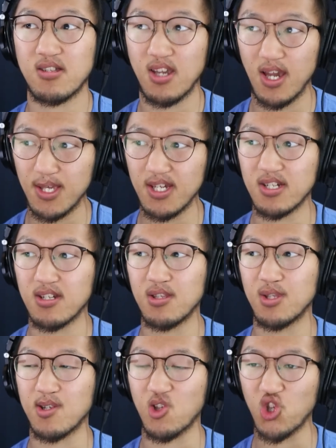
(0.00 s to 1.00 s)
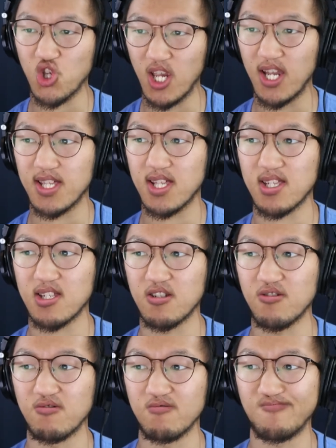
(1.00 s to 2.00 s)
getting the chance
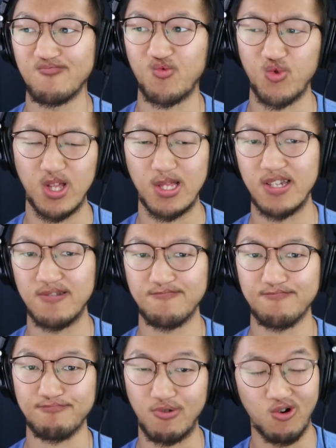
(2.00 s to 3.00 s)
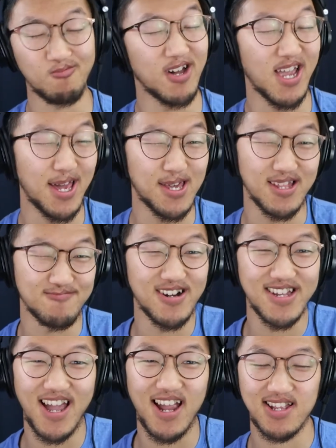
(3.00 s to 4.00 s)
to really pull my head out of
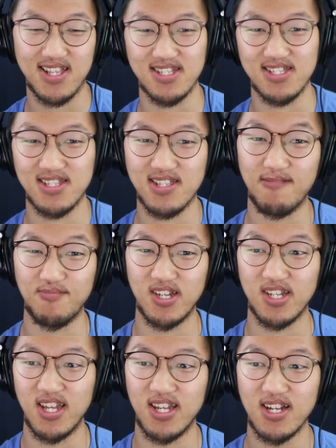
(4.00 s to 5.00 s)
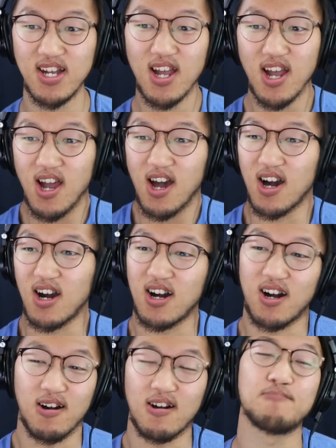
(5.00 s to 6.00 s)
my ass and stop being
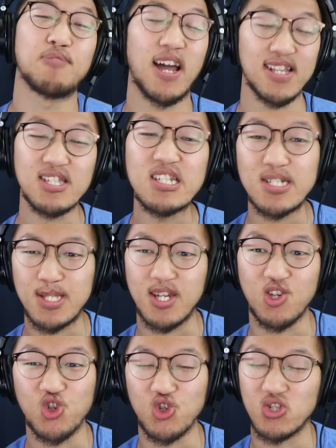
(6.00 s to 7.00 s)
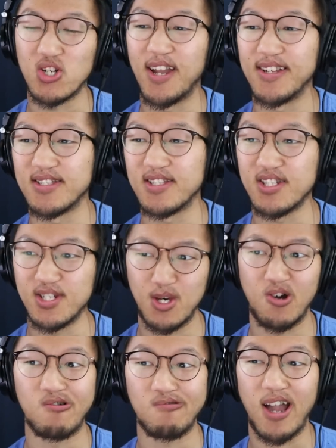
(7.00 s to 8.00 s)
a bad teenager and,
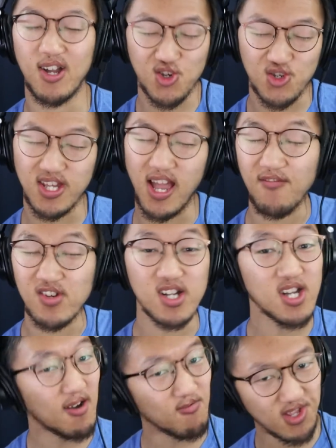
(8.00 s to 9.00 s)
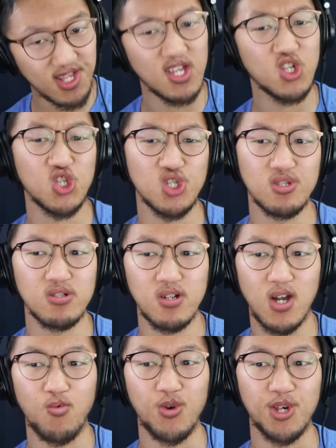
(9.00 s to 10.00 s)
actually having a conversation
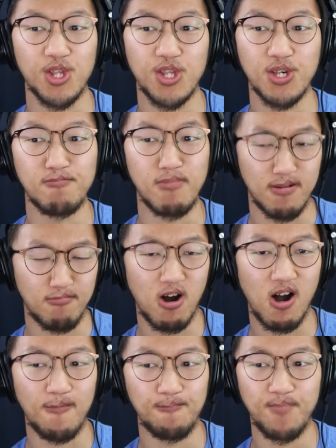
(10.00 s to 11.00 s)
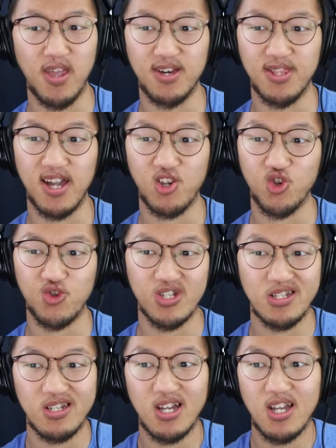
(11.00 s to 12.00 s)
with my mom and
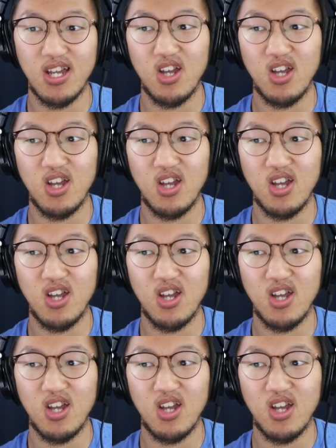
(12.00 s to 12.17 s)
actually